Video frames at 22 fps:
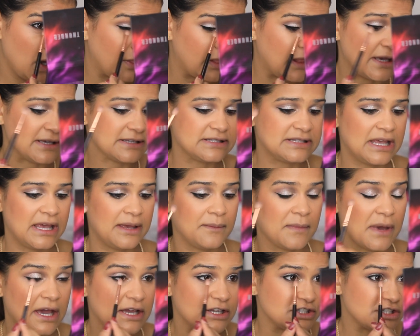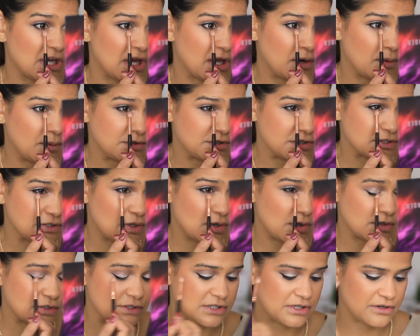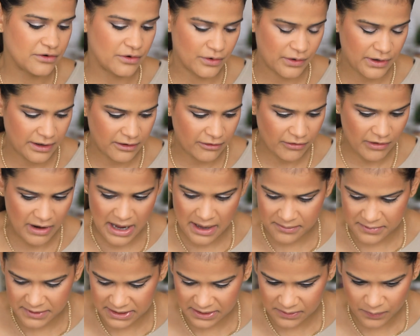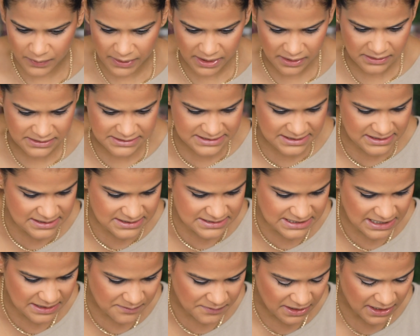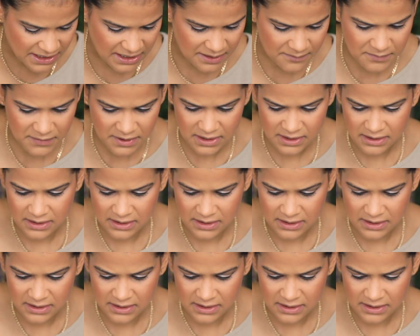That same eyeshadow, which is called Zero Gravity. Wait, is it the same name?